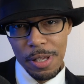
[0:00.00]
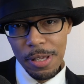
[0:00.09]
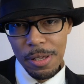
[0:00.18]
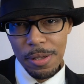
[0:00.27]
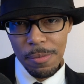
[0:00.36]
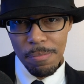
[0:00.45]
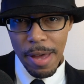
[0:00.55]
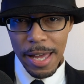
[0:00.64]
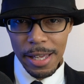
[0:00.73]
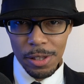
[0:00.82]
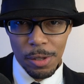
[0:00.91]
be
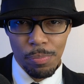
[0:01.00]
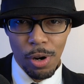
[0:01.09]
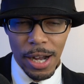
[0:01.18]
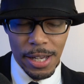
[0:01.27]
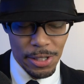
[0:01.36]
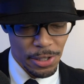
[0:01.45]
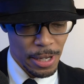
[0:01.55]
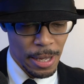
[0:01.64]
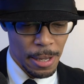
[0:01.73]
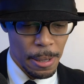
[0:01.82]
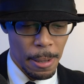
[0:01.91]
making the price
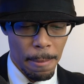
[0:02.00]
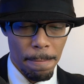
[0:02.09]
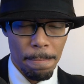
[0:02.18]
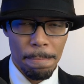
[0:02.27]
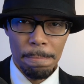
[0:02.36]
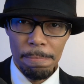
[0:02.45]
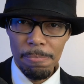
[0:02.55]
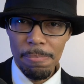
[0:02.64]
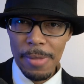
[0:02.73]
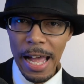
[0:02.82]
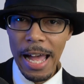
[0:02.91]

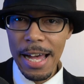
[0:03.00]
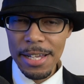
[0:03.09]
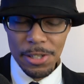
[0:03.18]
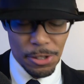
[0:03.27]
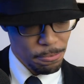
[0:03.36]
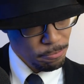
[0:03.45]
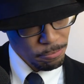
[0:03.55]
as